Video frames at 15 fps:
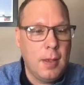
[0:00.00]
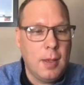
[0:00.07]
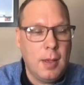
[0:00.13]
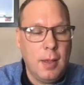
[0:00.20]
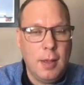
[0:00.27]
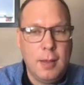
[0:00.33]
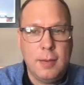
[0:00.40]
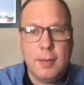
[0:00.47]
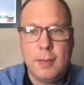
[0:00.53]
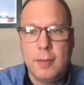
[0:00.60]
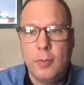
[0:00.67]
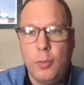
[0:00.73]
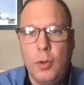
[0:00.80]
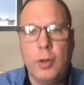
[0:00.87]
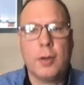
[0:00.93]
It
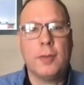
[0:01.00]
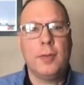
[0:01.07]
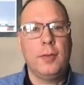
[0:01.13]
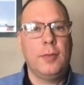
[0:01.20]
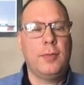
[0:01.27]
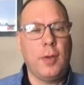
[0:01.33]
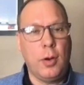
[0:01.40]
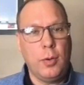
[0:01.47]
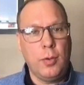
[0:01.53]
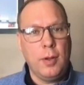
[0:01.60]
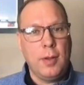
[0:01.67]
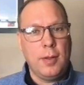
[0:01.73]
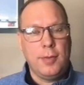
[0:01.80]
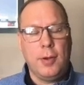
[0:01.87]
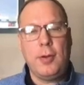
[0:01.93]
worked. So
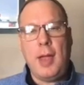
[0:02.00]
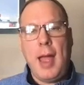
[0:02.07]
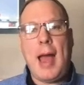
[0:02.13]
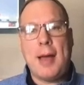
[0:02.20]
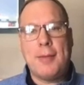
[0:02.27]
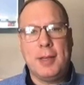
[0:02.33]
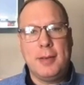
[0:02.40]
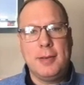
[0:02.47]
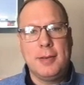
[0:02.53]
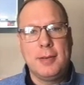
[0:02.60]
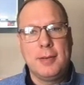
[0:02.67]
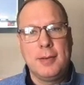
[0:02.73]
there you have it.